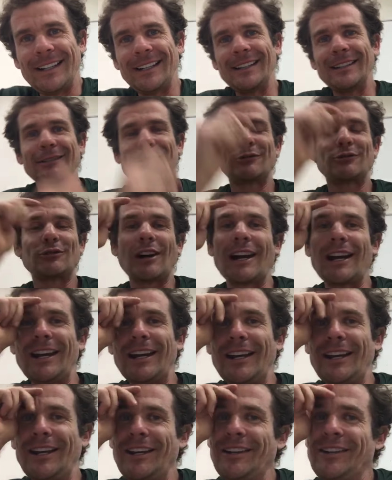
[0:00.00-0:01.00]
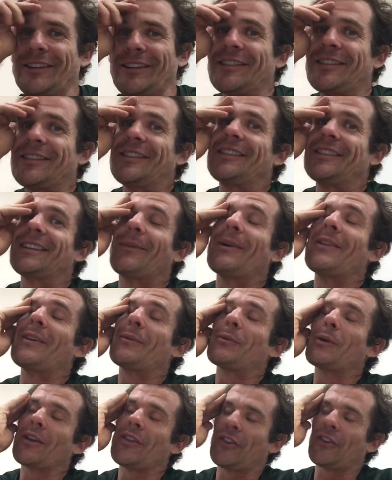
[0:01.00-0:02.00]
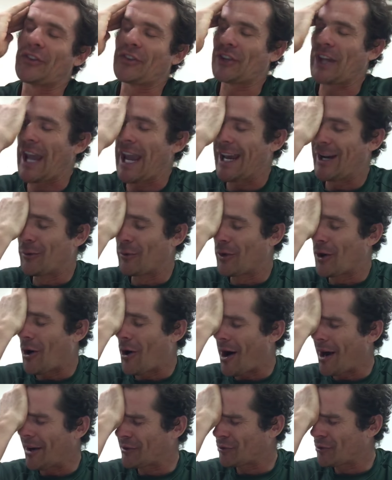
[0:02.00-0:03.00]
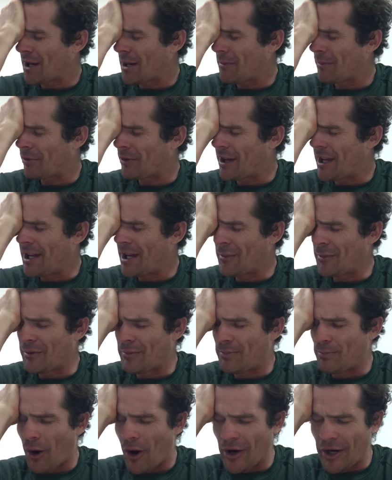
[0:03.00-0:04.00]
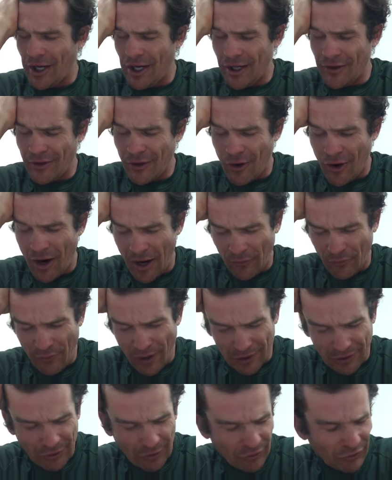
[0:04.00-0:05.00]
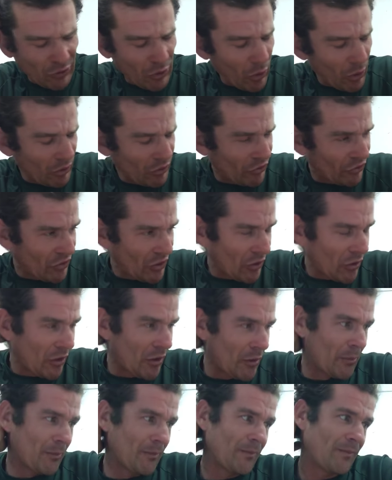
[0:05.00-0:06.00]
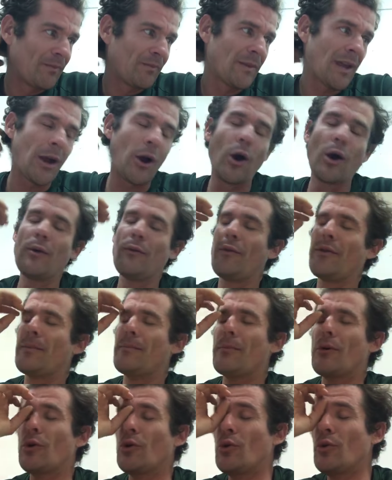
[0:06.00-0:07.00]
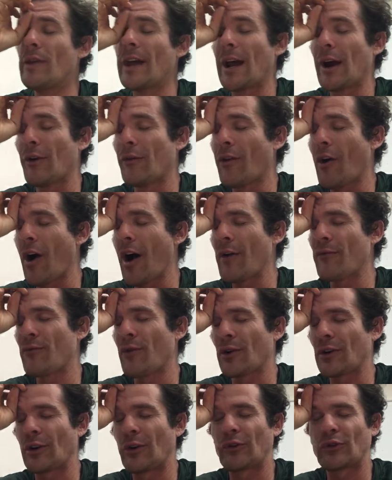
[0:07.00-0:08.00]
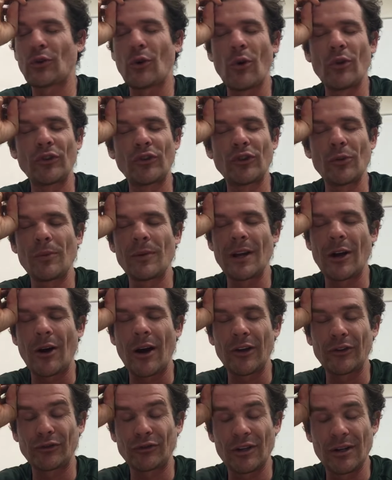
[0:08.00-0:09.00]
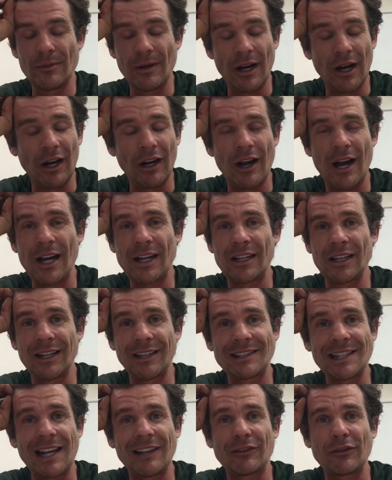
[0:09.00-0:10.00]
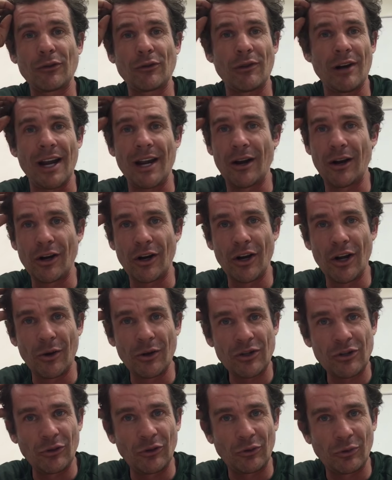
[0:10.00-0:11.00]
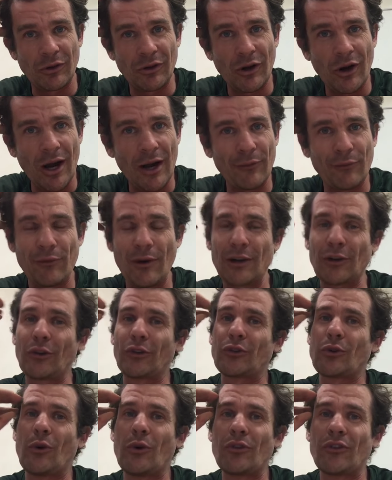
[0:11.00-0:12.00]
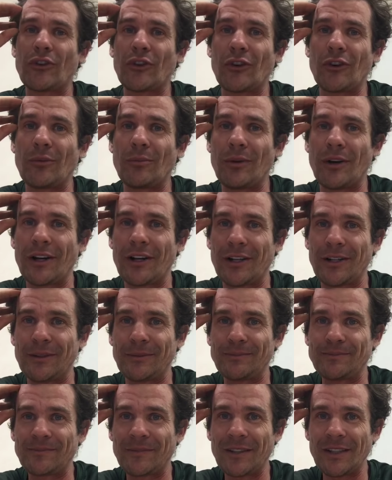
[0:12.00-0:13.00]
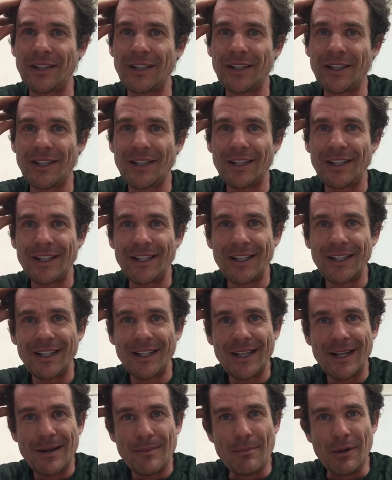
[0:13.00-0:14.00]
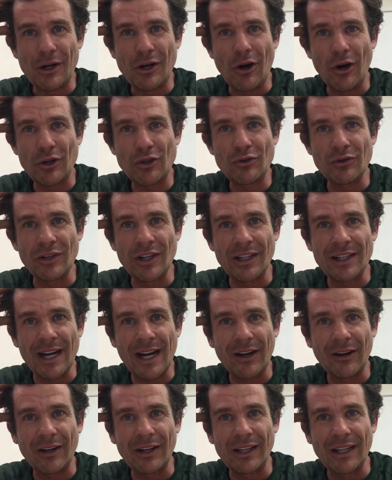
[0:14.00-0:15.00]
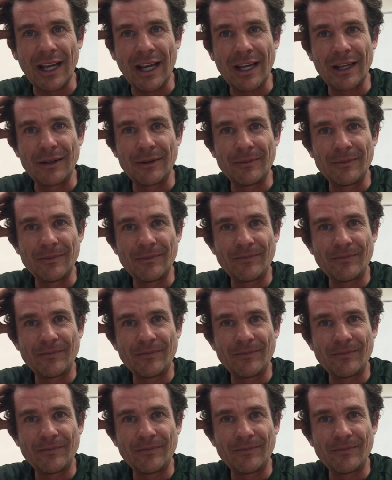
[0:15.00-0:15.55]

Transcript: Crazy. I mean, there were the scandal, the ice cream thing with Bonnie and the high fructose corn syrup. That over the moo, they have high fructose corn syrup in their ice cream. And I like it. It tastes great. I've got no issues with high fructose corn syrup. But contradict at it again.